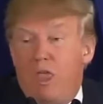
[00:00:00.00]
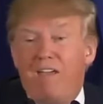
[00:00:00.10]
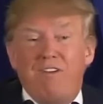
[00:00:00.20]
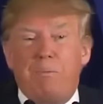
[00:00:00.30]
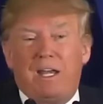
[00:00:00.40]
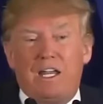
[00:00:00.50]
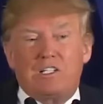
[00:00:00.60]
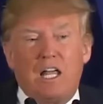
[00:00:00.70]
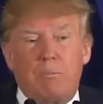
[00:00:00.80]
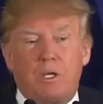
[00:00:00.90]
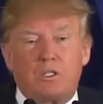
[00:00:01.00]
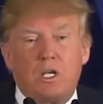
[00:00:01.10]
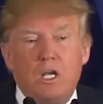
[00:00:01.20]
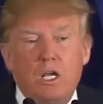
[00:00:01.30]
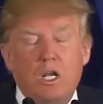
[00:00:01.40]
Everybody has
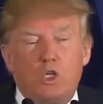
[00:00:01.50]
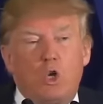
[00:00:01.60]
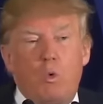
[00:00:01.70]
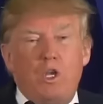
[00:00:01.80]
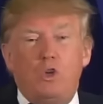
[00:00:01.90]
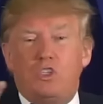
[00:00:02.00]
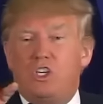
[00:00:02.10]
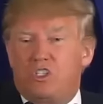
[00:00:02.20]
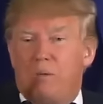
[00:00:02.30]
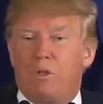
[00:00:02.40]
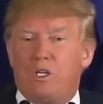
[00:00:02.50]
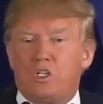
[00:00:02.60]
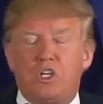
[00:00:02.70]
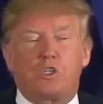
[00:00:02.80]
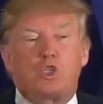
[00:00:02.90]
lobbyists. So when you see some of
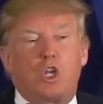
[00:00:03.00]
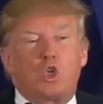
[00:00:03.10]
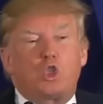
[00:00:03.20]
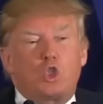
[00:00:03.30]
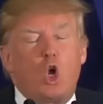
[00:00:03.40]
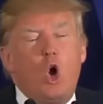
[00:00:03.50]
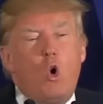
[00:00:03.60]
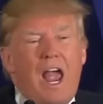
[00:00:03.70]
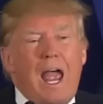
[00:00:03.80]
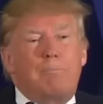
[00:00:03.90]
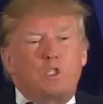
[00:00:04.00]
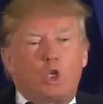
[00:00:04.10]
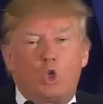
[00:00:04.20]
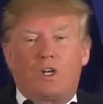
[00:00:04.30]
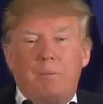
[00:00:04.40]
these deals that are so
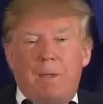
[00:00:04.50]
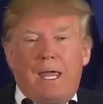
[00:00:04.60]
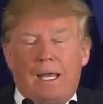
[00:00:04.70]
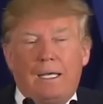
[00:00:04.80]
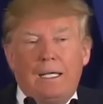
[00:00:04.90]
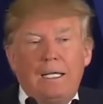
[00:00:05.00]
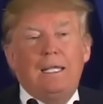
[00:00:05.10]
absolutely bad,